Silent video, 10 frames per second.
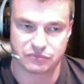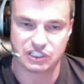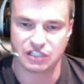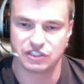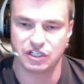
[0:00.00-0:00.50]

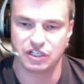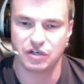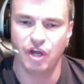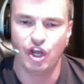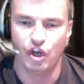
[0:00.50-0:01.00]
So
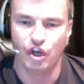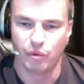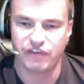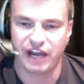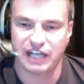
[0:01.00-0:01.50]

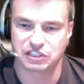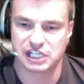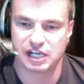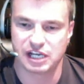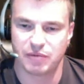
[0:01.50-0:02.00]
we've actually
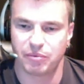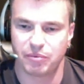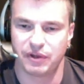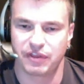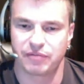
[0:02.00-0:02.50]
come up
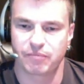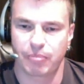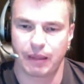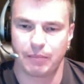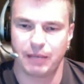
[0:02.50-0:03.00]
with
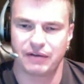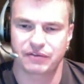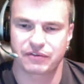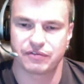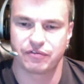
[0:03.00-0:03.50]

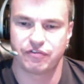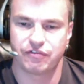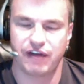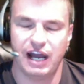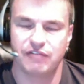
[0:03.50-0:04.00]
about
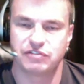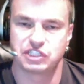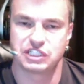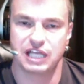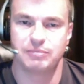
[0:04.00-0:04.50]
5
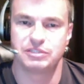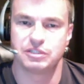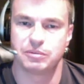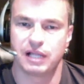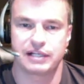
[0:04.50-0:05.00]
steps that
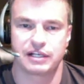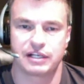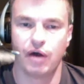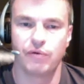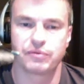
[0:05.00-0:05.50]
we like to
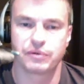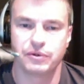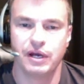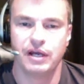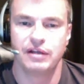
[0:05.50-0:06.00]
go through
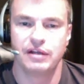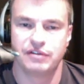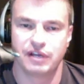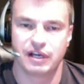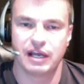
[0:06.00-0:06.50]

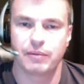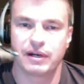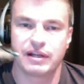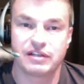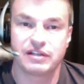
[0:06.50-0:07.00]
to get
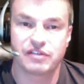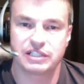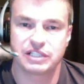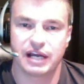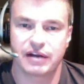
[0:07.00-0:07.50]
rid of these
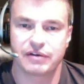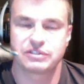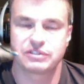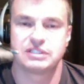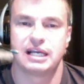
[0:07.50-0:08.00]

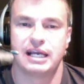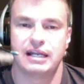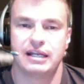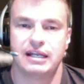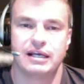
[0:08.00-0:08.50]
hijackers.
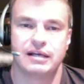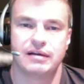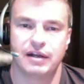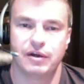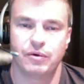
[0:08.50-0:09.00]
And I
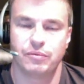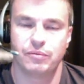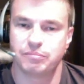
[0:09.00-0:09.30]
know